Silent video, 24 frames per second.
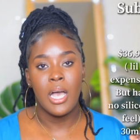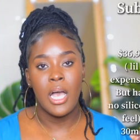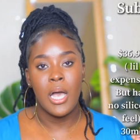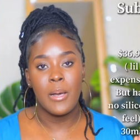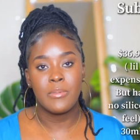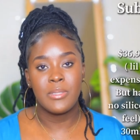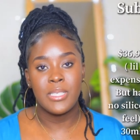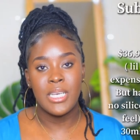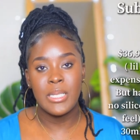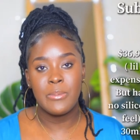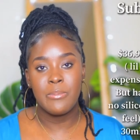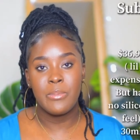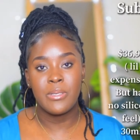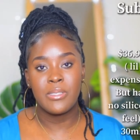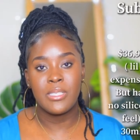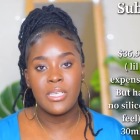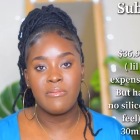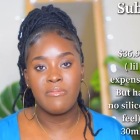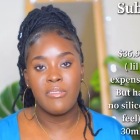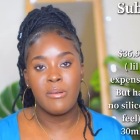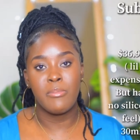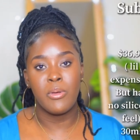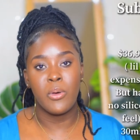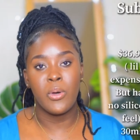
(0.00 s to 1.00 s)
um,
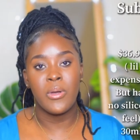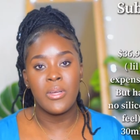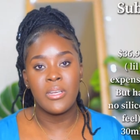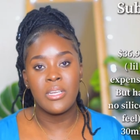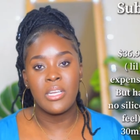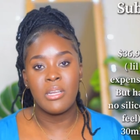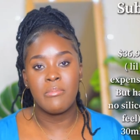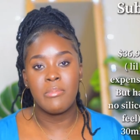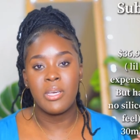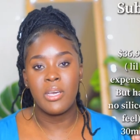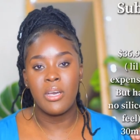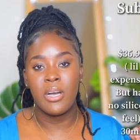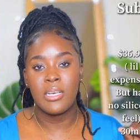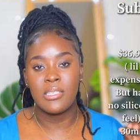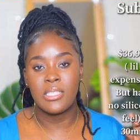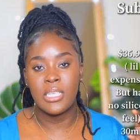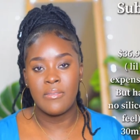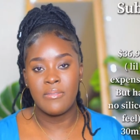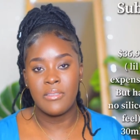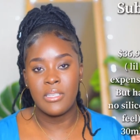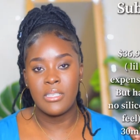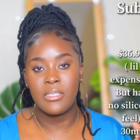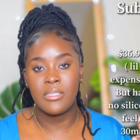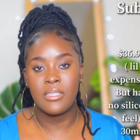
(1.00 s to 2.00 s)
10% from the ordinary
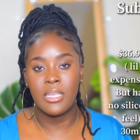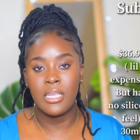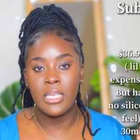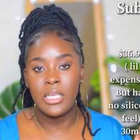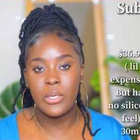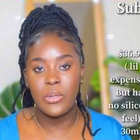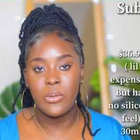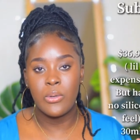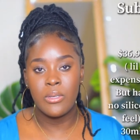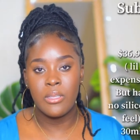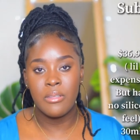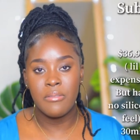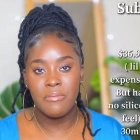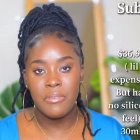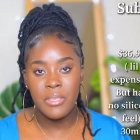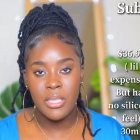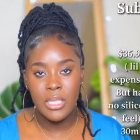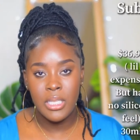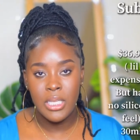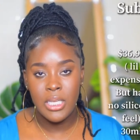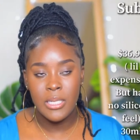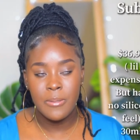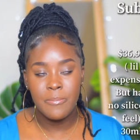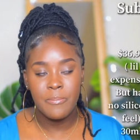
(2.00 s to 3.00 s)
because of the silicone
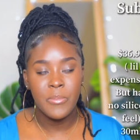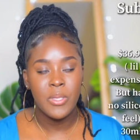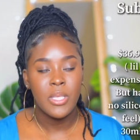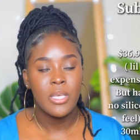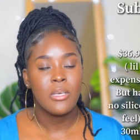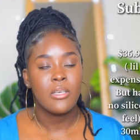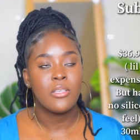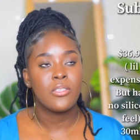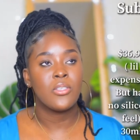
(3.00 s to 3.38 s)
feeling